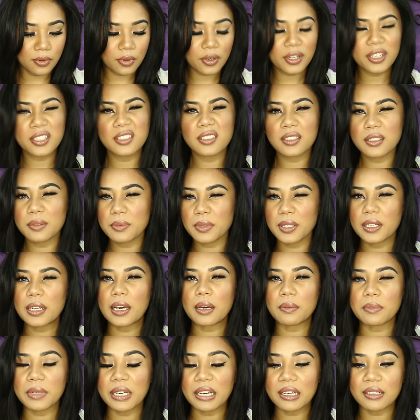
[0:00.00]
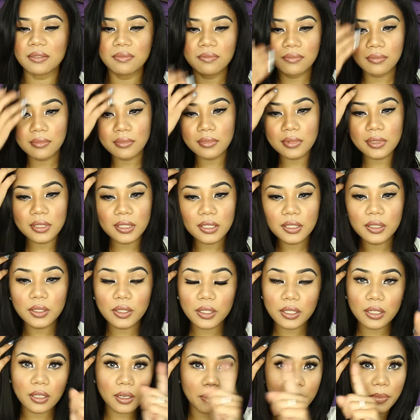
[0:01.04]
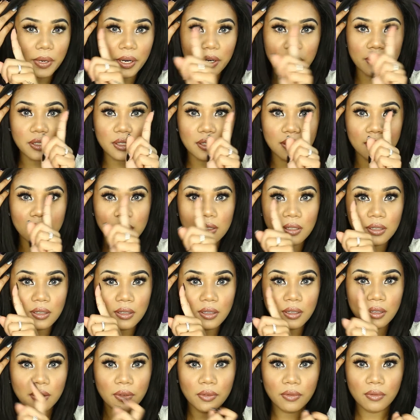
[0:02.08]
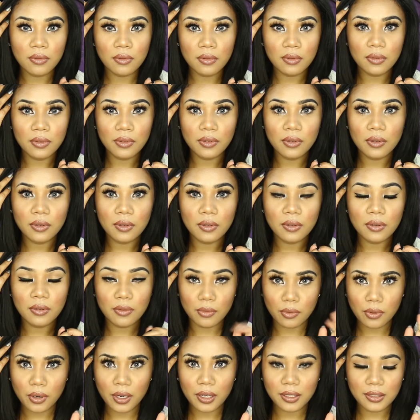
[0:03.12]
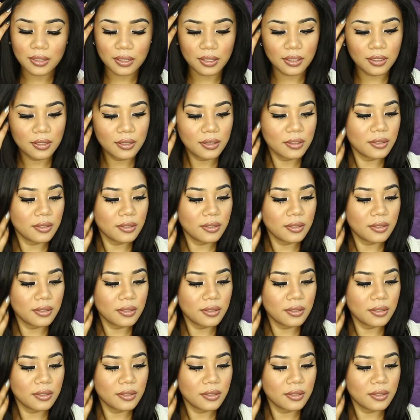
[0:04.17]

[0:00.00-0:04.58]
Crazy, but not bad. See, look at the comparisons. Crazy.